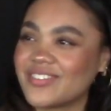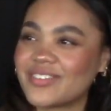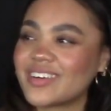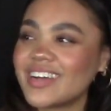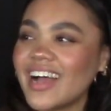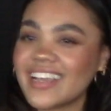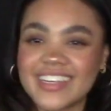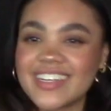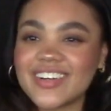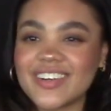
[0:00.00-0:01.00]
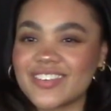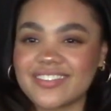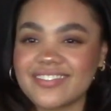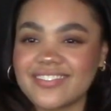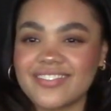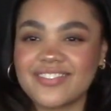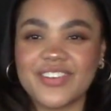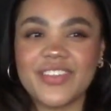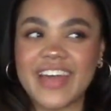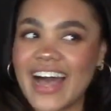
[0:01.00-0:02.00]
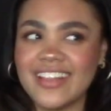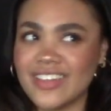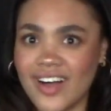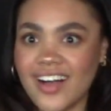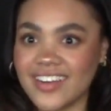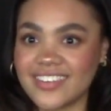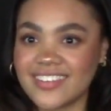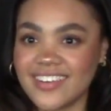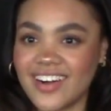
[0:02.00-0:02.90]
we're not here for that long.